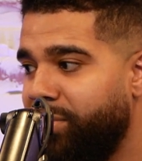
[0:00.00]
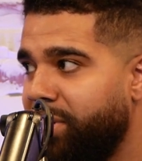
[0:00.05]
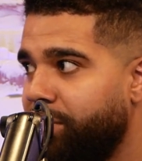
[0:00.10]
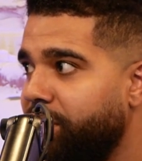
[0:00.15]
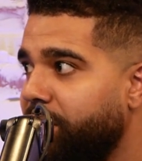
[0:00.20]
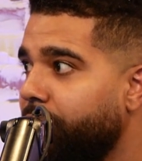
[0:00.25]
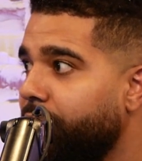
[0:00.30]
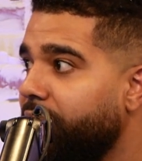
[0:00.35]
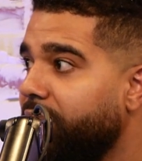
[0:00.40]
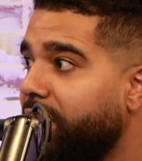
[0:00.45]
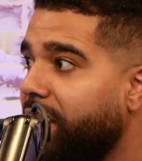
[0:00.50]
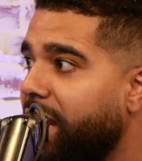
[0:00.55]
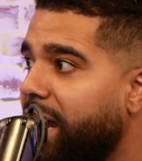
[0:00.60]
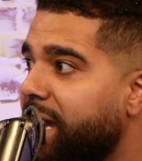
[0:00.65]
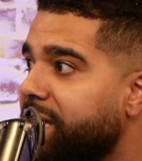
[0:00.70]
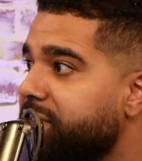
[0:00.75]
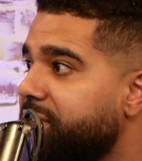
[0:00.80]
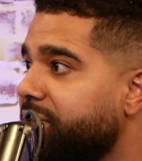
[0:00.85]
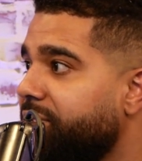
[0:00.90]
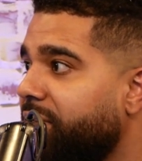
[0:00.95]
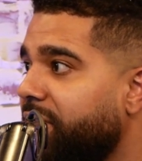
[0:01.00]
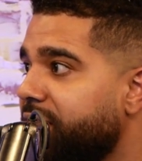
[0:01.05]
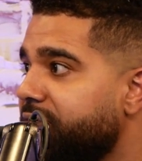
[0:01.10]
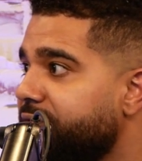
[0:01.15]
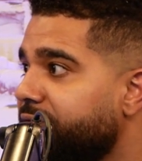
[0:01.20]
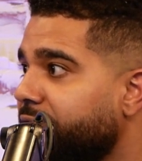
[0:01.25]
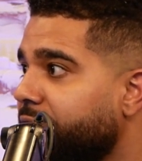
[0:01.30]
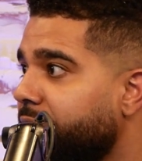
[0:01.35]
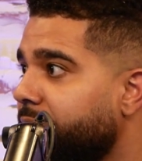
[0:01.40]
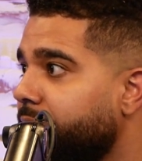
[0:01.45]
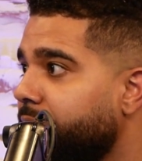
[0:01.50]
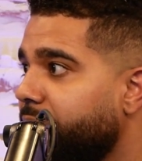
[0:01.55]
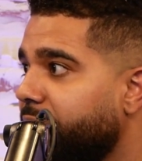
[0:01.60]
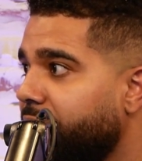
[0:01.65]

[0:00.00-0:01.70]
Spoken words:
many people you could ask advice from.